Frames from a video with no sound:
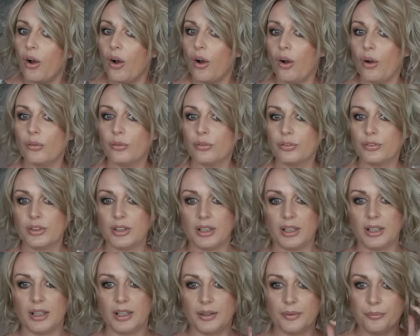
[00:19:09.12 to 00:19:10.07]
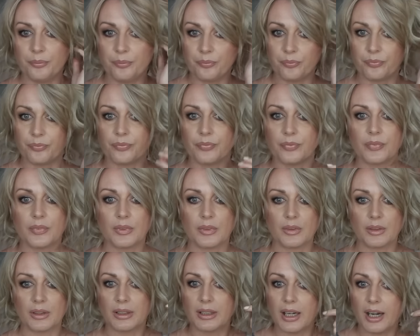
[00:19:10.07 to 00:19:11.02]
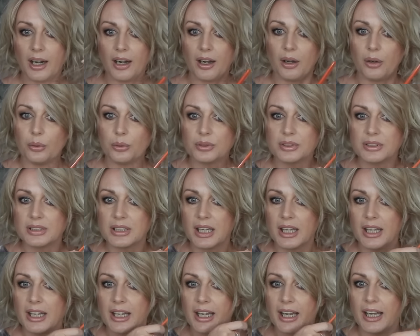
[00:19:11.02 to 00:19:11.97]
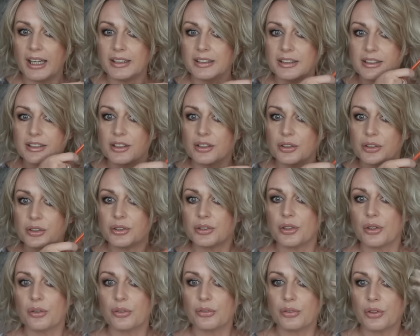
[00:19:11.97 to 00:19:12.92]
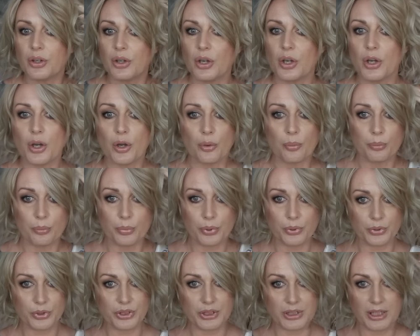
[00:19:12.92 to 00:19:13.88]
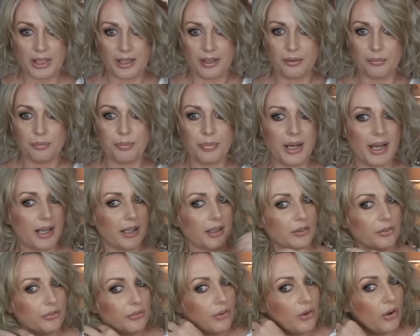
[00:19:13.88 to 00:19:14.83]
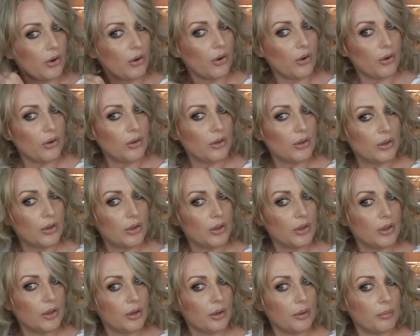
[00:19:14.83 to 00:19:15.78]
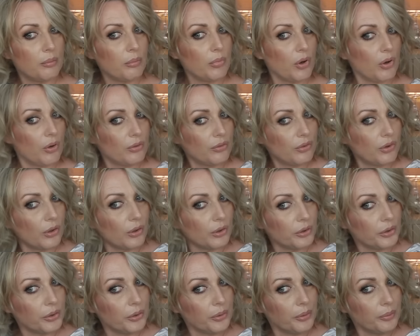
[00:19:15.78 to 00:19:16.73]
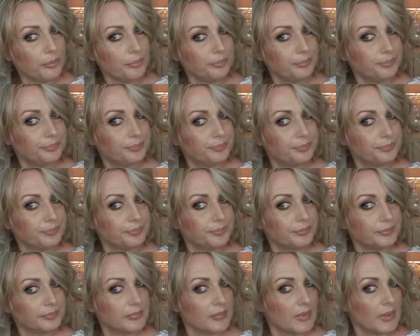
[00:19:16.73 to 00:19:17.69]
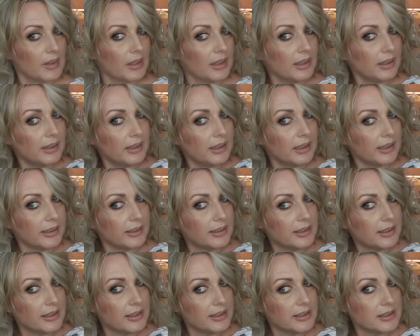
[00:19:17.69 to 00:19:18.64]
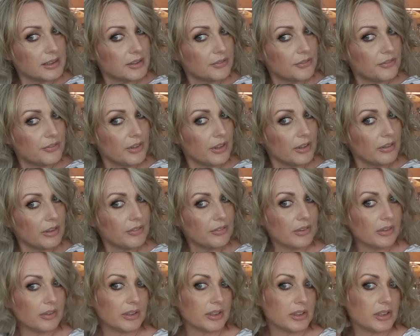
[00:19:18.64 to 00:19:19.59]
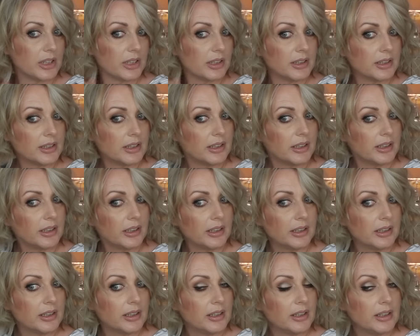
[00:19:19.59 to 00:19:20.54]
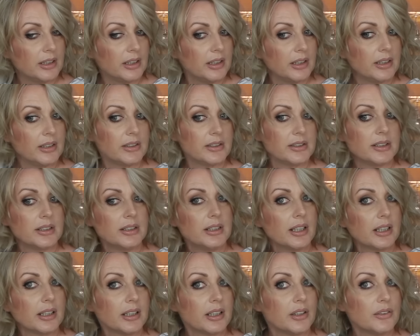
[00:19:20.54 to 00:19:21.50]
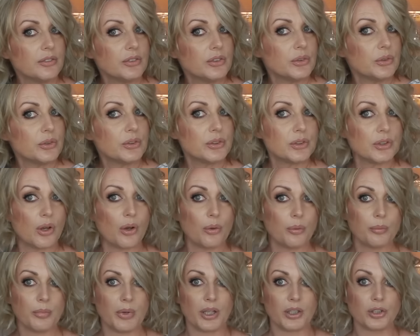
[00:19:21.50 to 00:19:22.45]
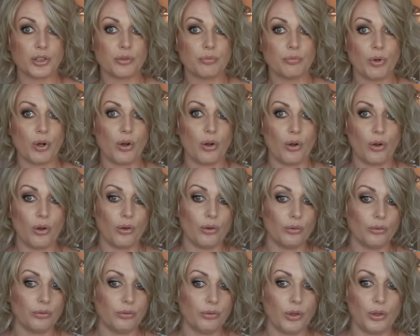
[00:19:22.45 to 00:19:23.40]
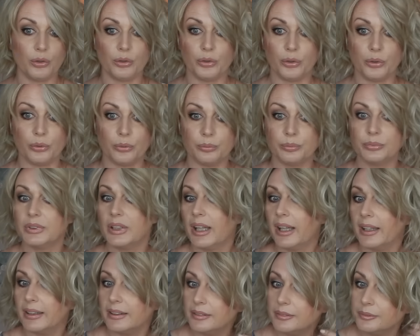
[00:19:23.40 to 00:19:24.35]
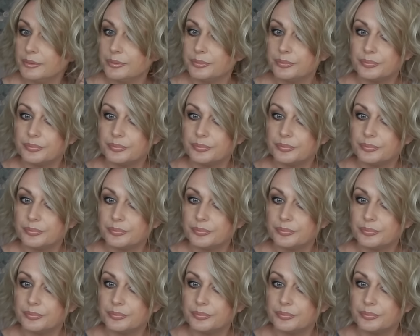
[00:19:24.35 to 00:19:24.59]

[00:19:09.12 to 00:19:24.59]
of the cows and sort of push it back for more volume like this very very gently you see that gives you so much more volume then